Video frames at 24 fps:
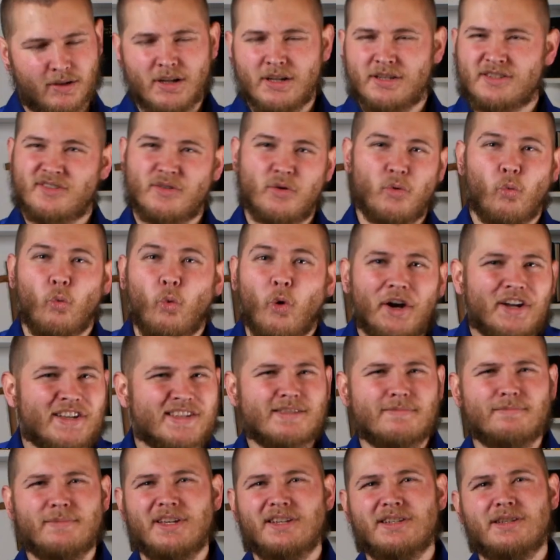So, what does
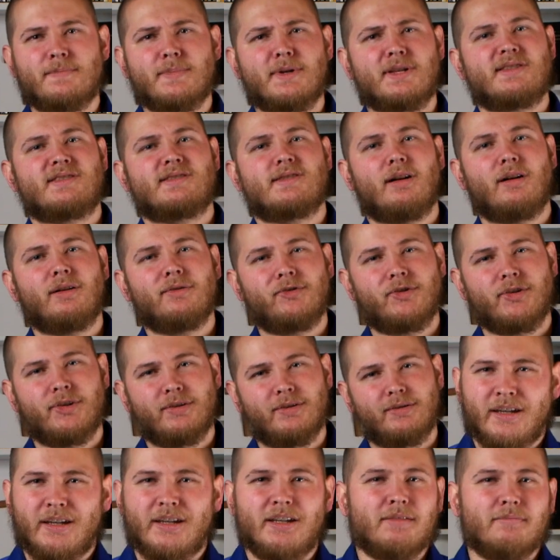it mean to be salt?
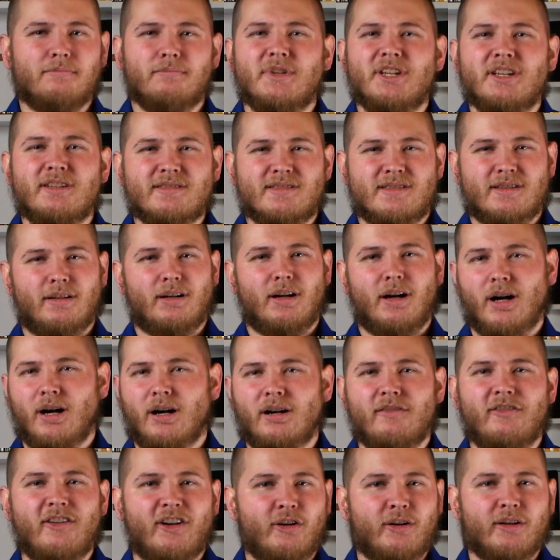It means that
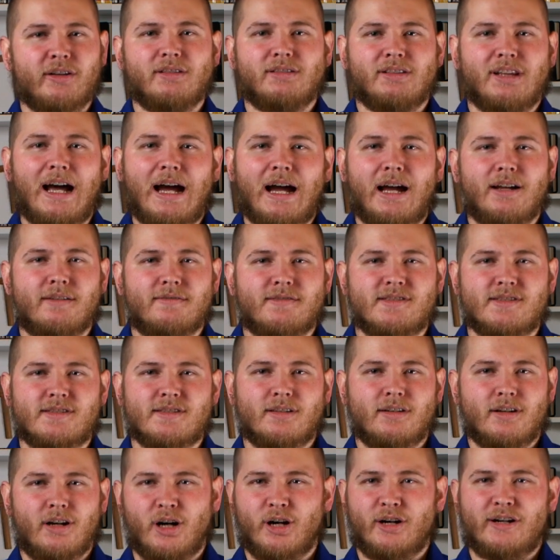our very lives
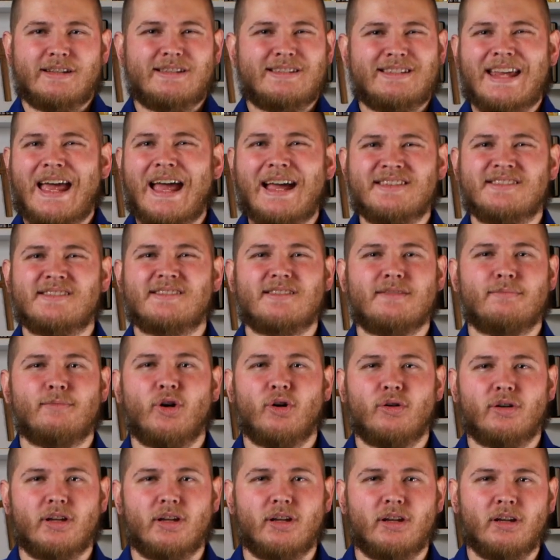are a
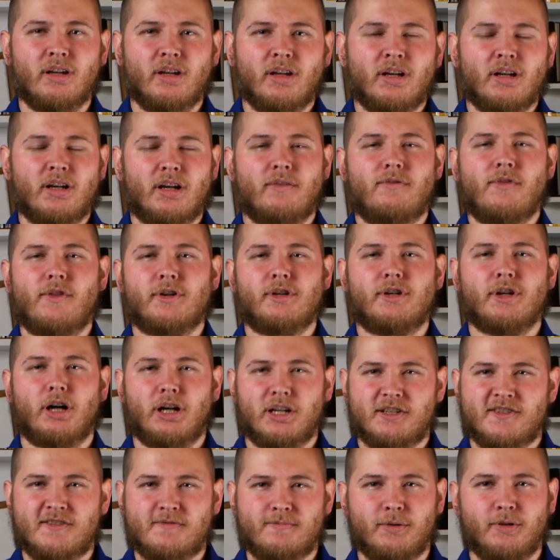testimony of the
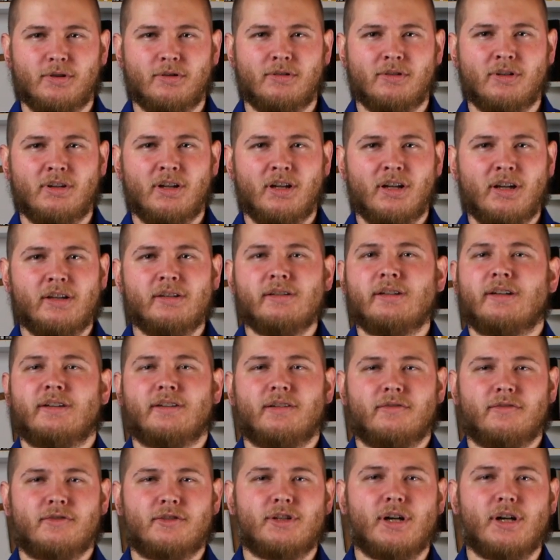gospel and of